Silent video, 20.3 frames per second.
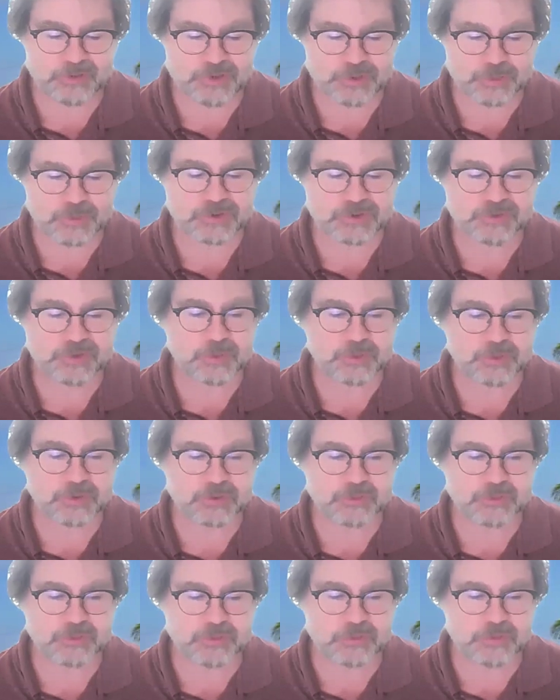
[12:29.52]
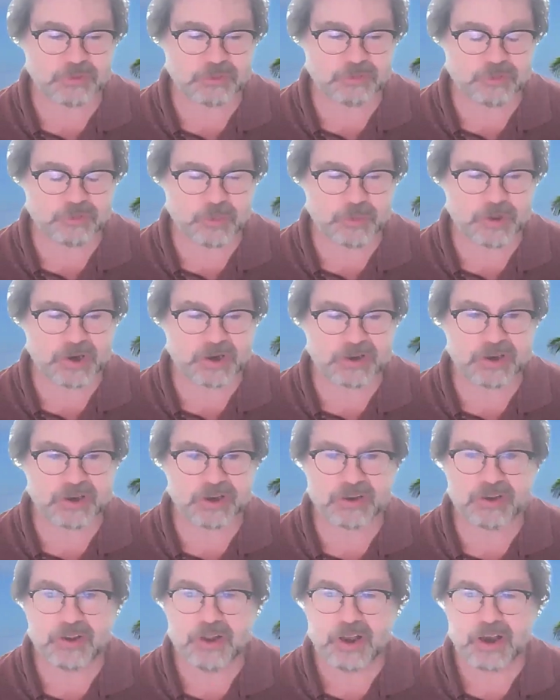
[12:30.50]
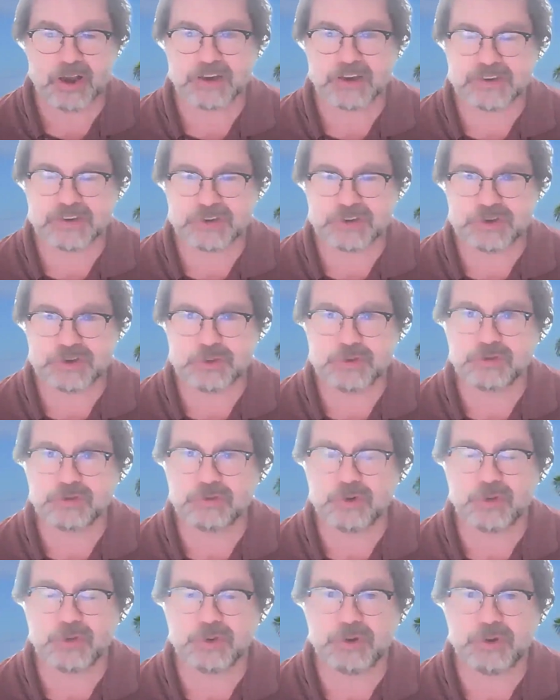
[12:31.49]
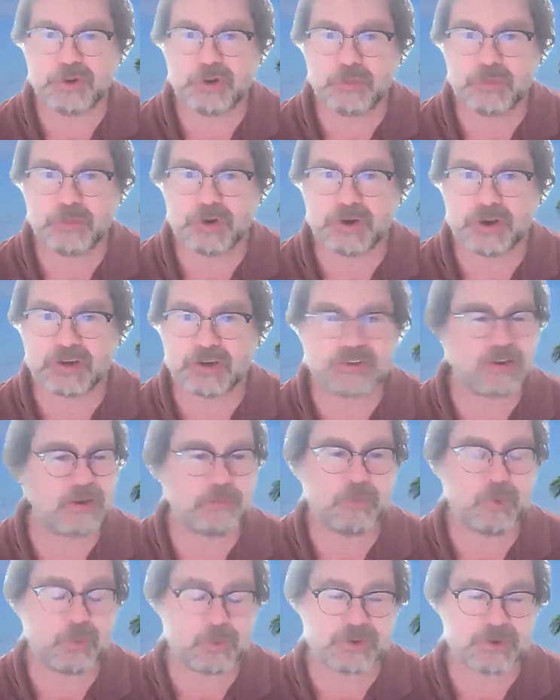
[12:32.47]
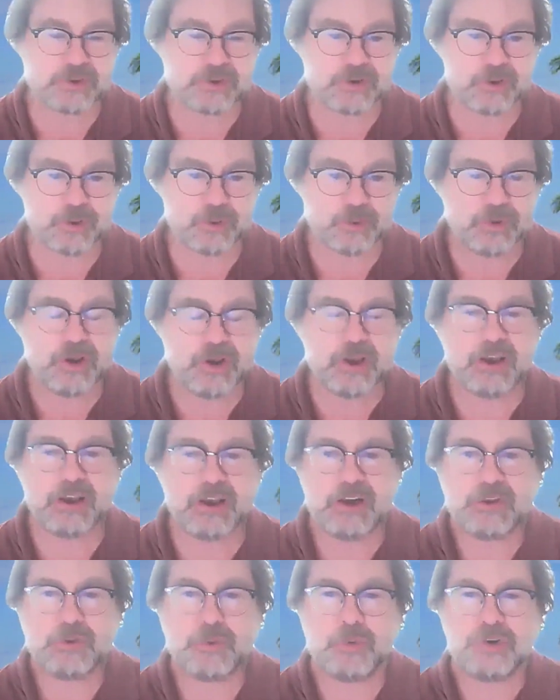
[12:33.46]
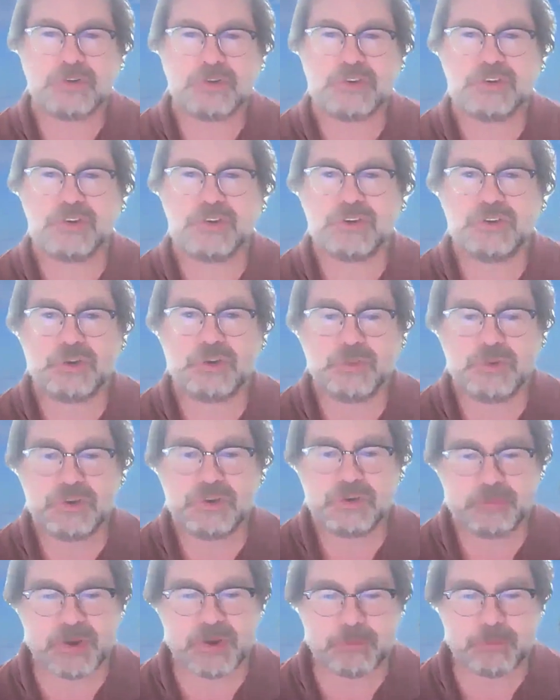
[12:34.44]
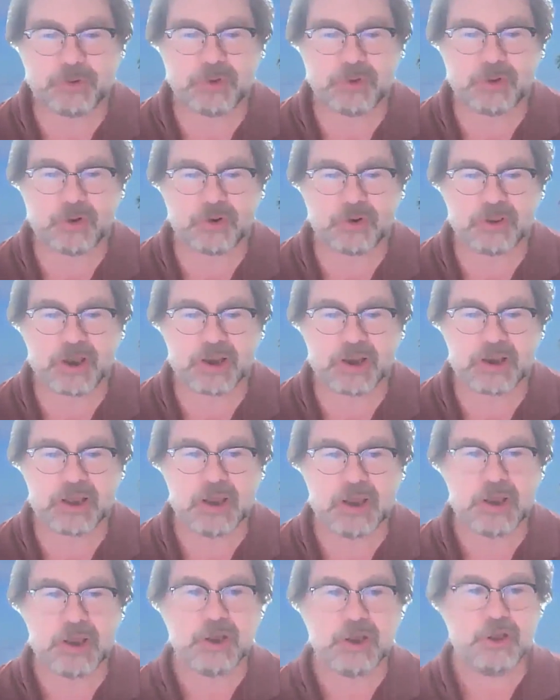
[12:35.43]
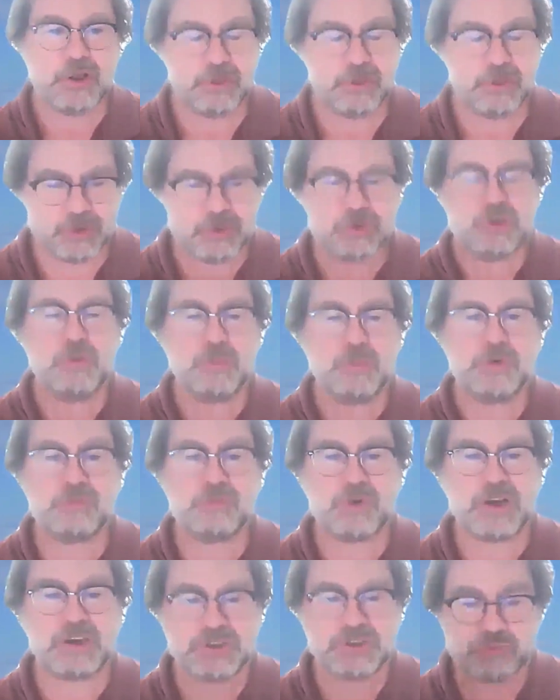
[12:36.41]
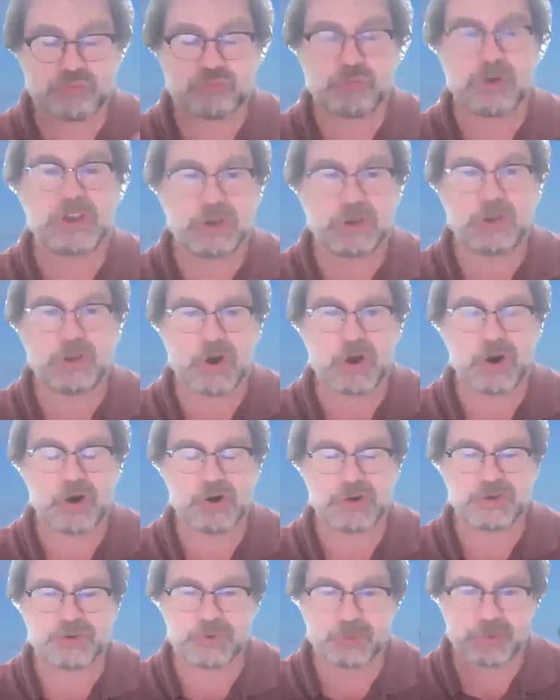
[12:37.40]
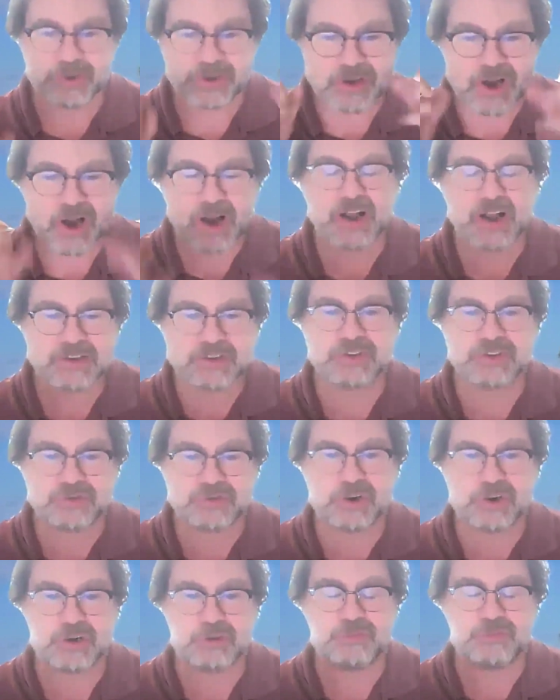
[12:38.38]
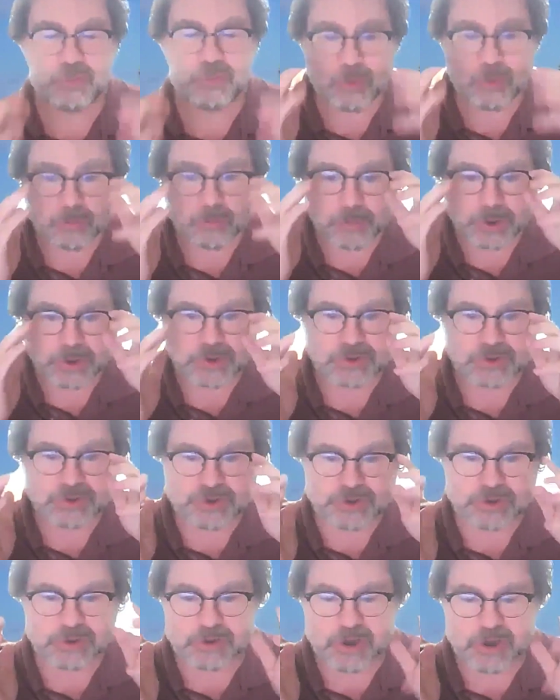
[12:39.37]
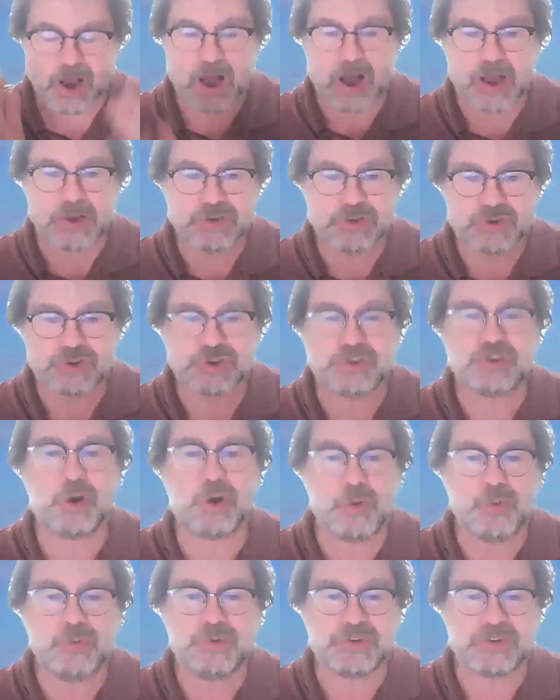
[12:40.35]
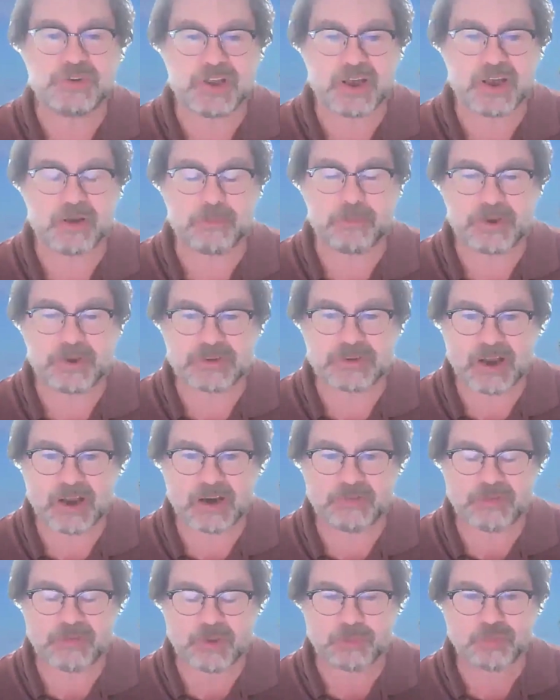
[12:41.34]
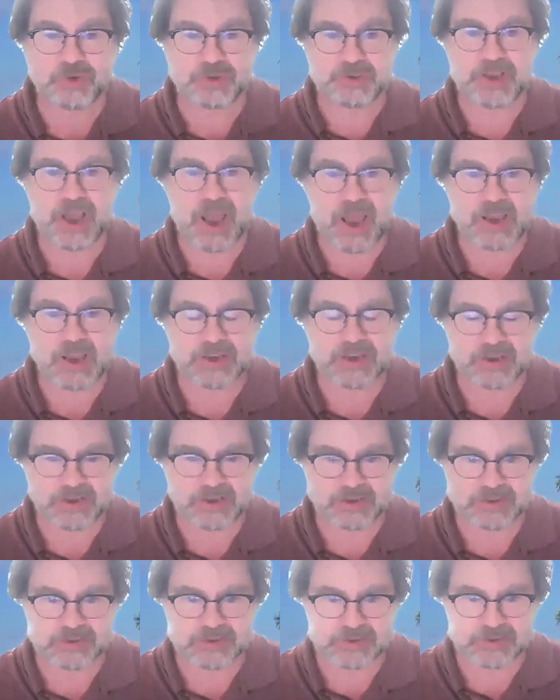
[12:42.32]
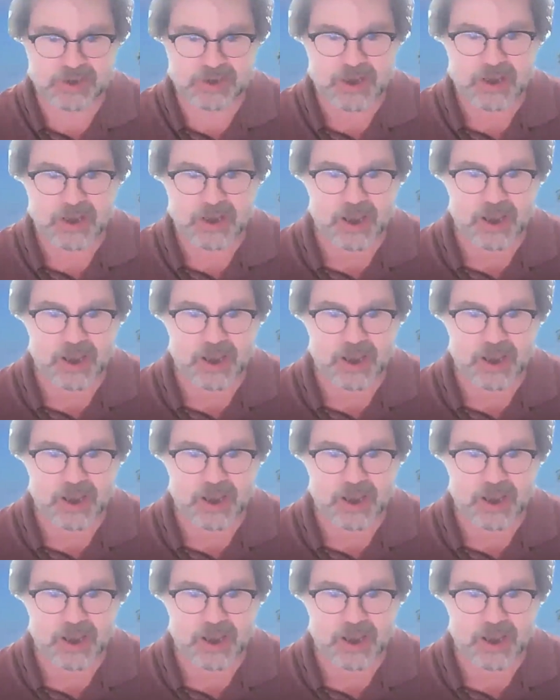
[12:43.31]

Jewish friend who was a roommate at Yale. I said Jews are only human, except more so. In other words, the Jewish people are like the human race writ large, or in concentrated form, because God shows them as kind of the protagonist,